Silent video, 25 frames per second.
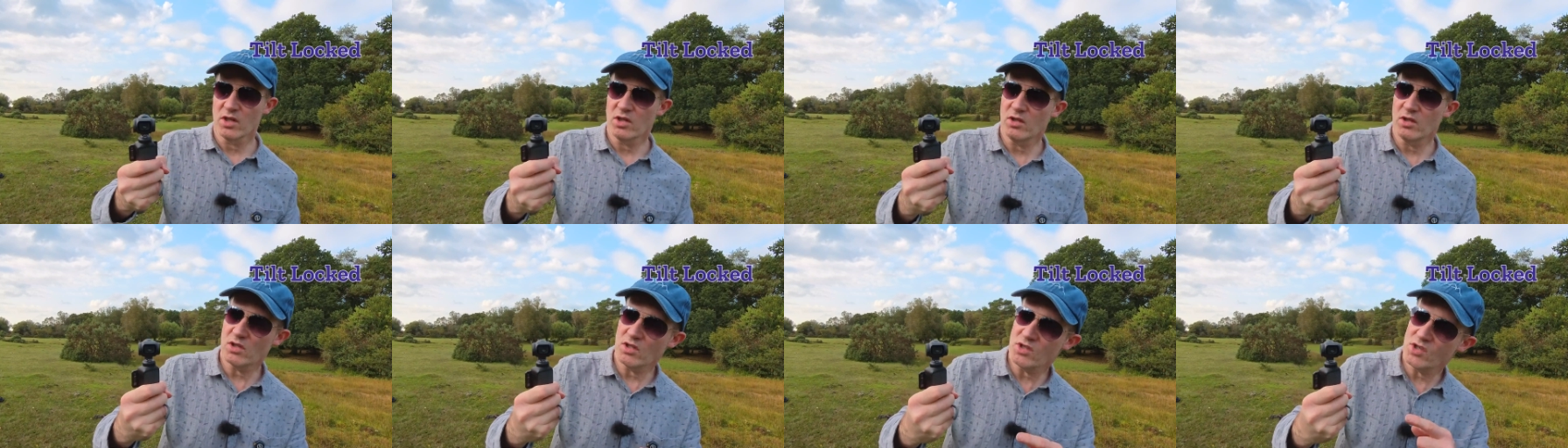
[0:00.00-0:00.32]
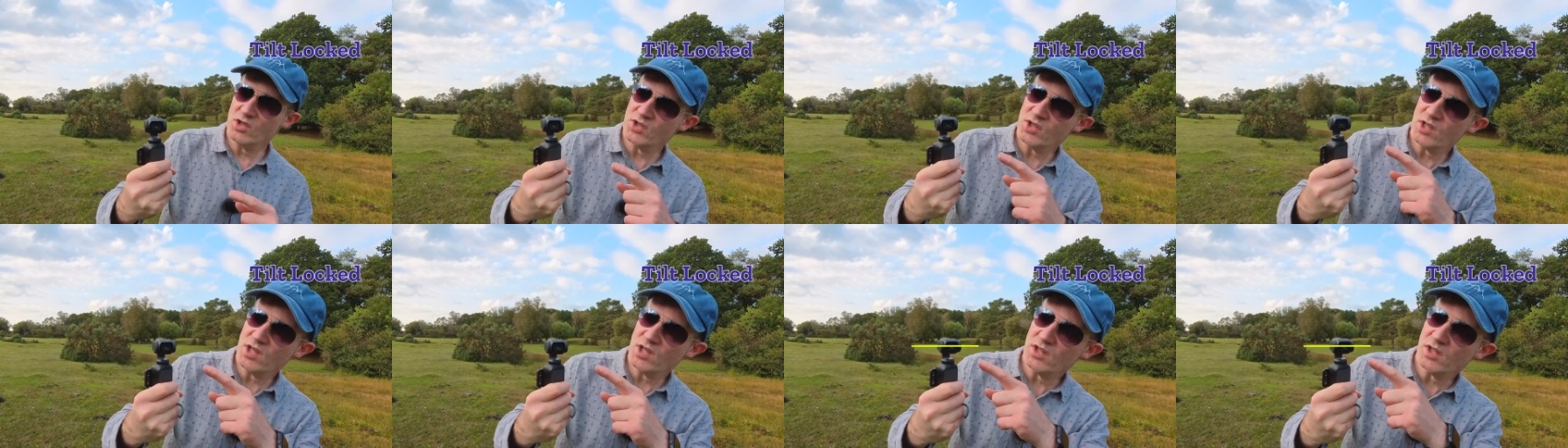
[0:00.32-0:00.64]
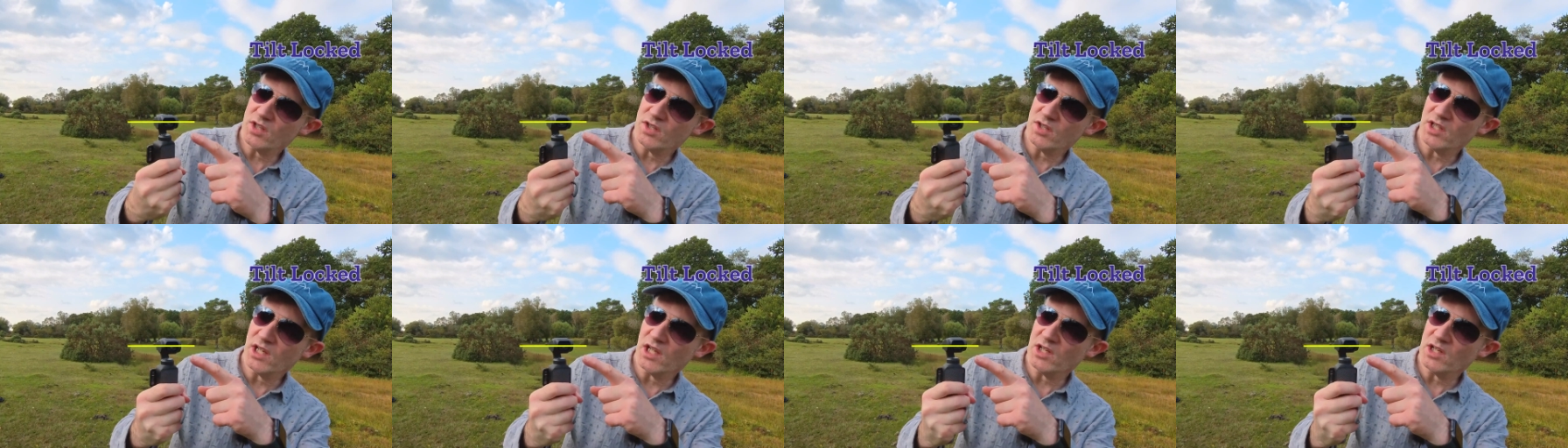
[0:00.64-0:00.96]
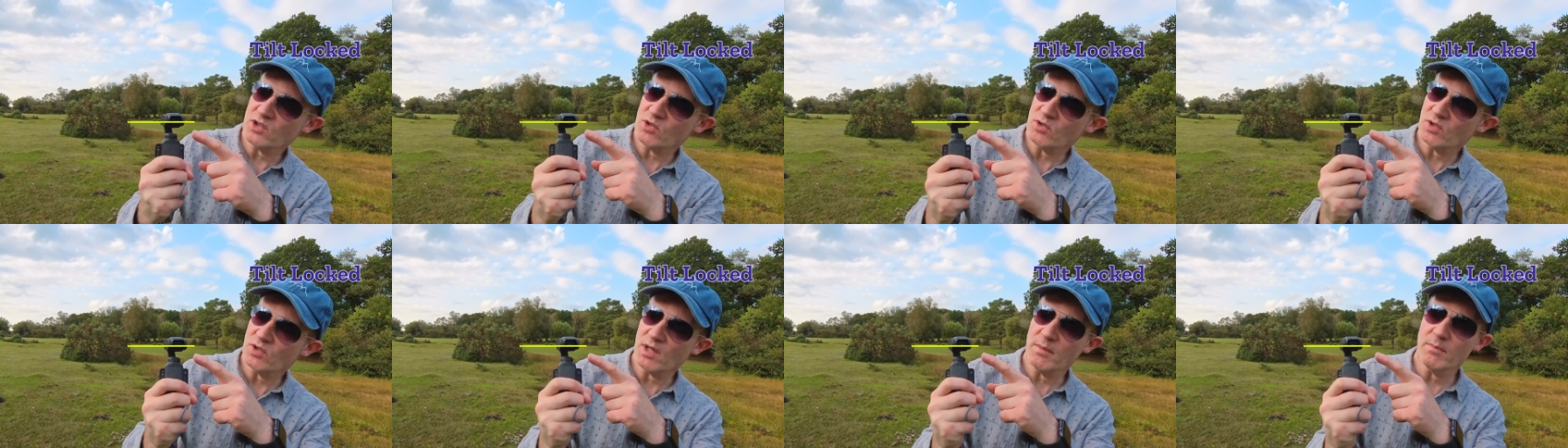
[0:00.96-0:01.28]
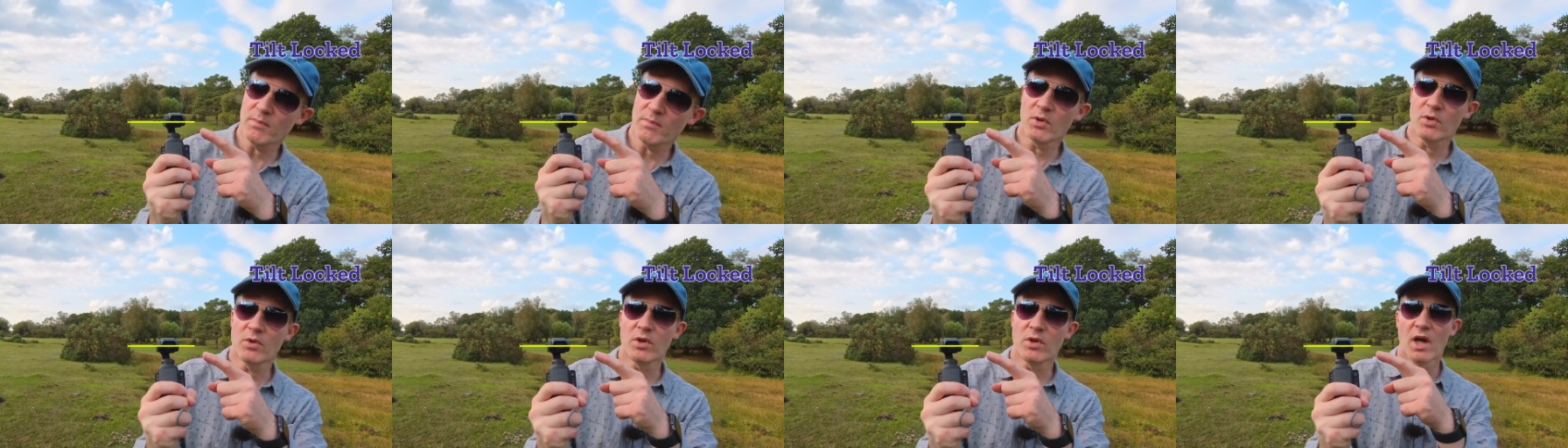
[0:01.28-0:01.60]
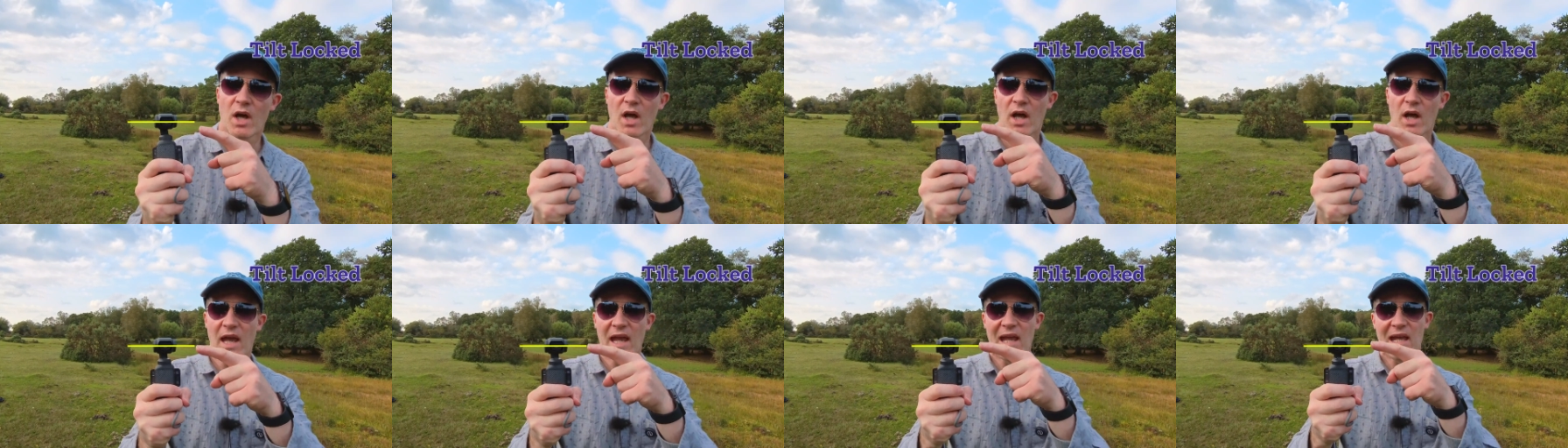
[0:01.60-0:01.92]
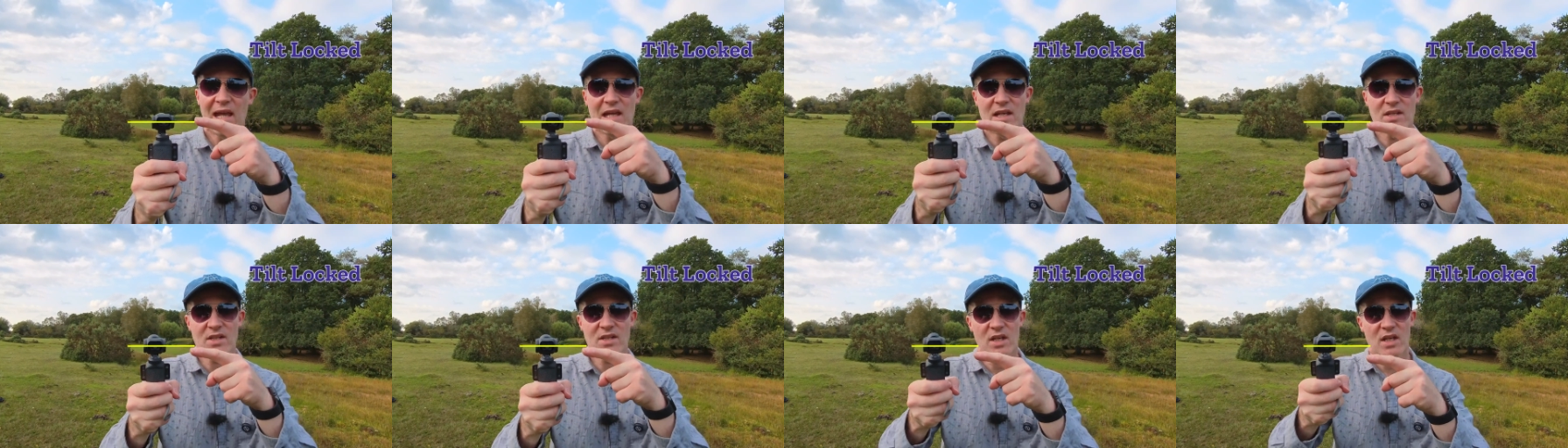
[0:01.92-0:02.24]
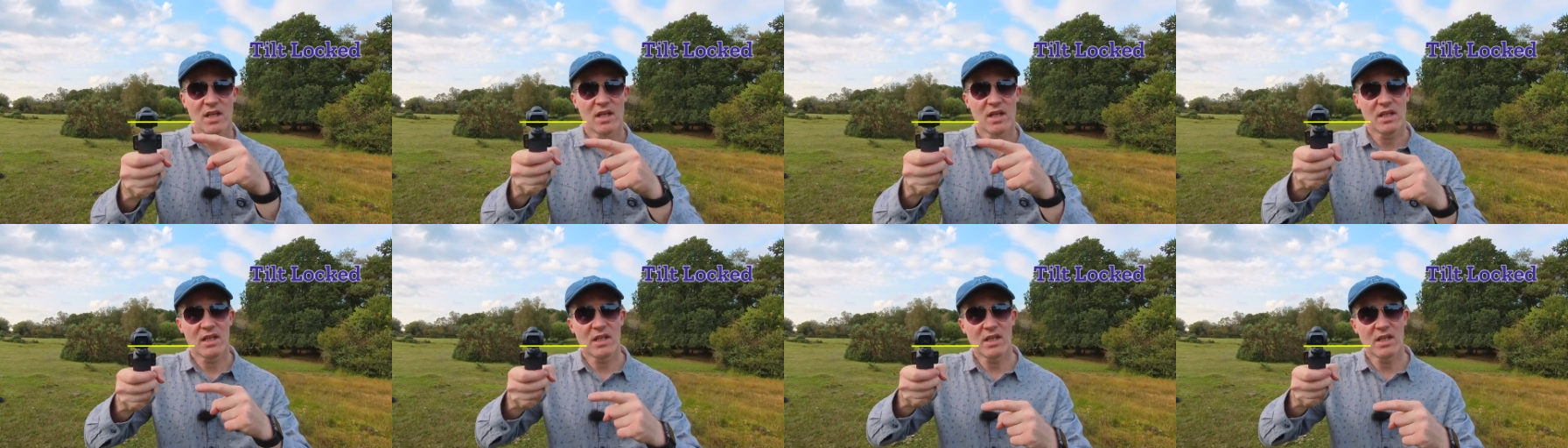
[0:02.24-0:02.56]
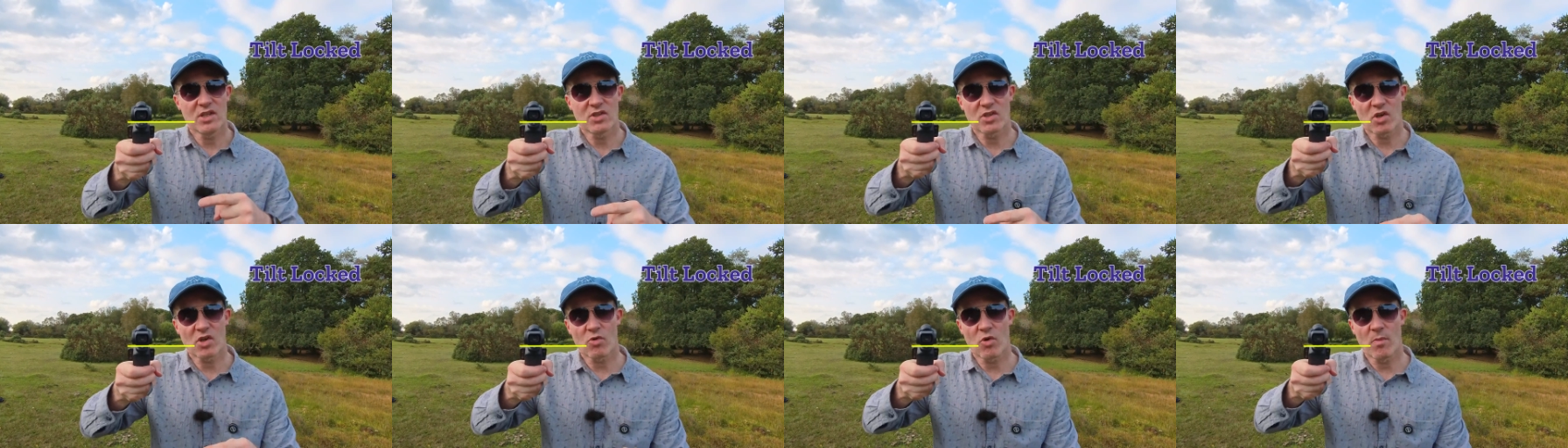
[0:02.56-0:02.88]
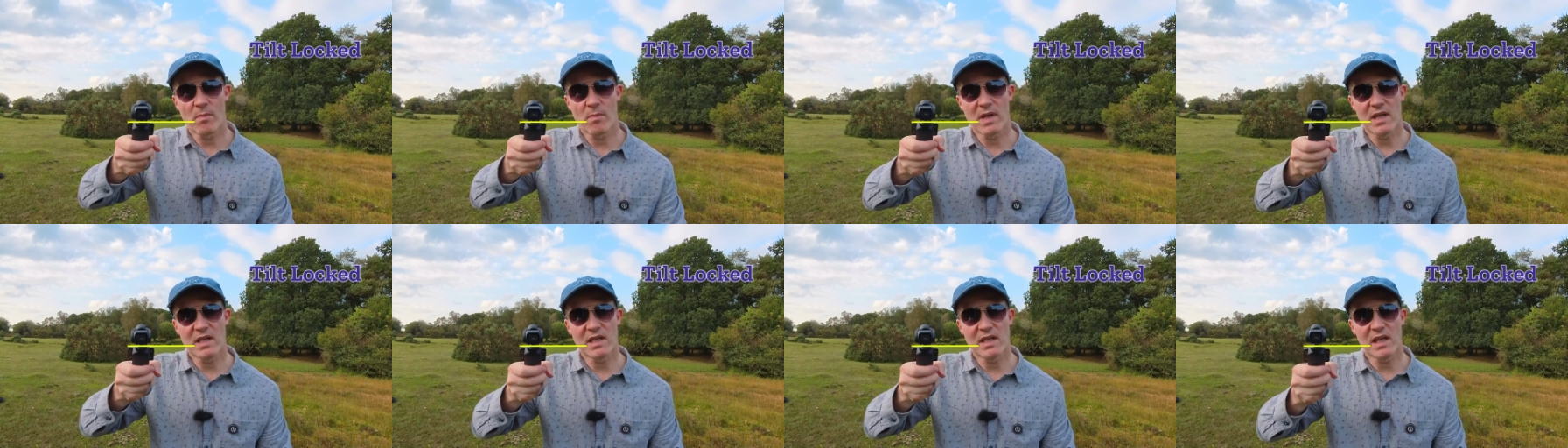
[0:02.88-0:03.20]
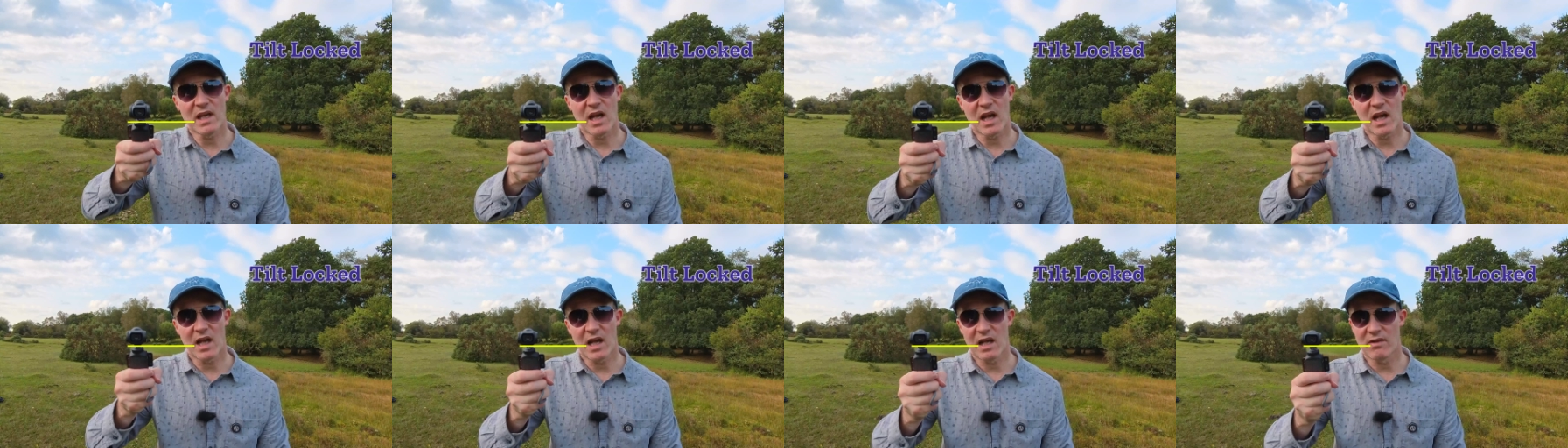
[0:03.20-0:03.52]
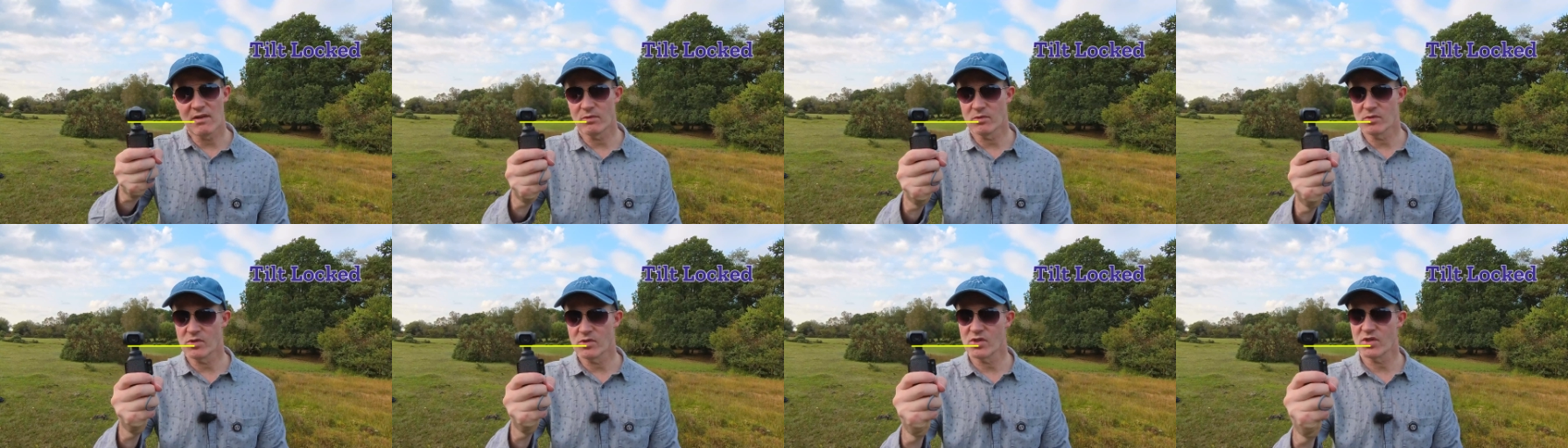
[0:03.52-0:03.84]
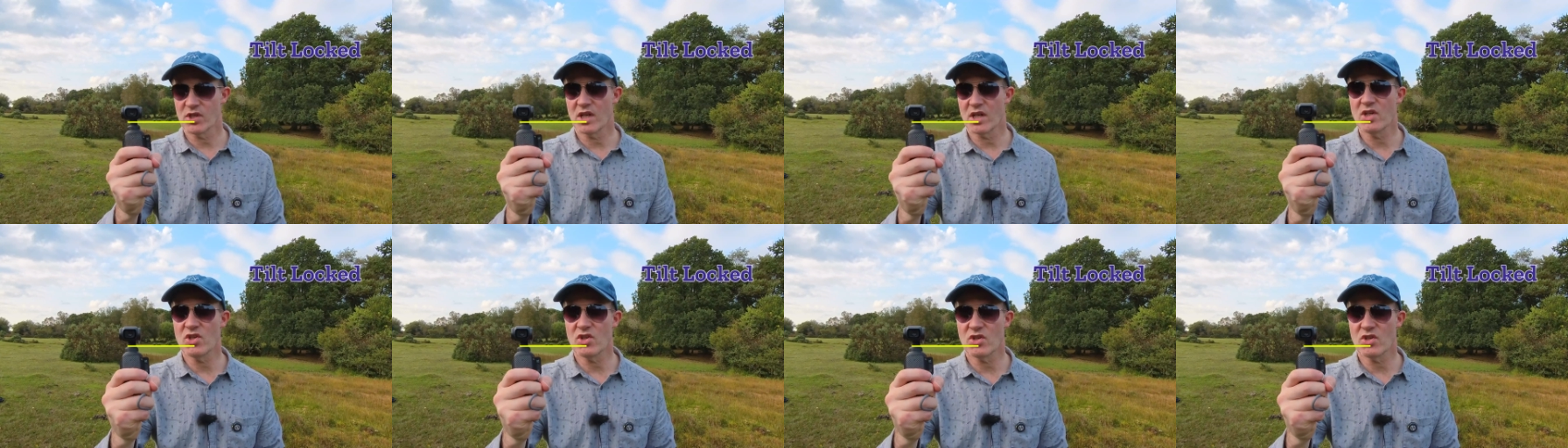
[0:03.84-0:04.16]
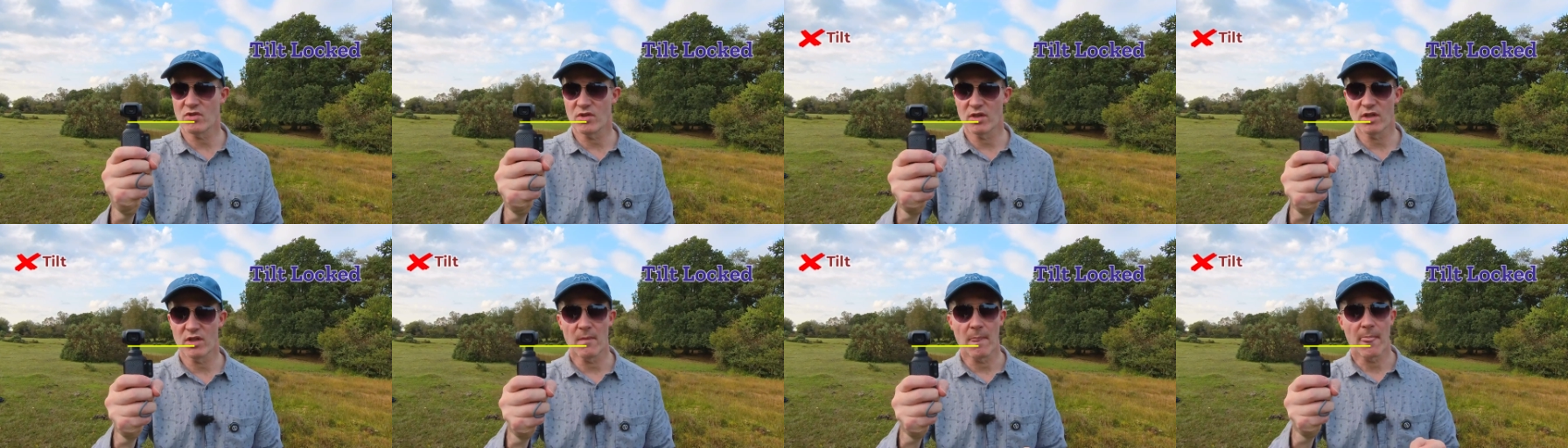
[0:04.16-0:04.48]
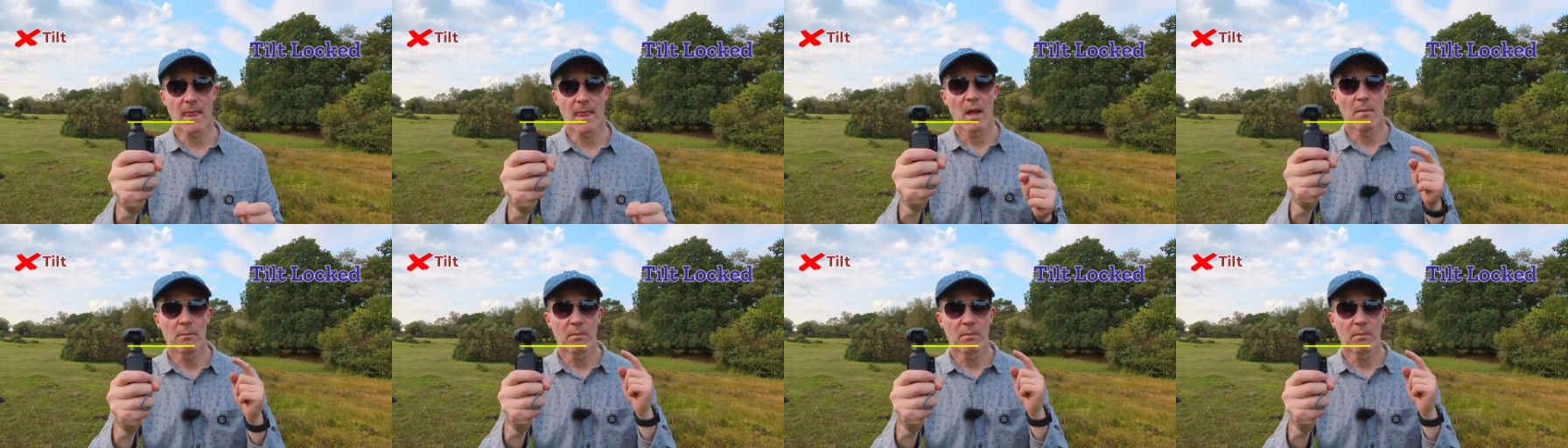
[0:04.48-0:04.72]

you can see that the actual gimbal head is remaining level and stationary.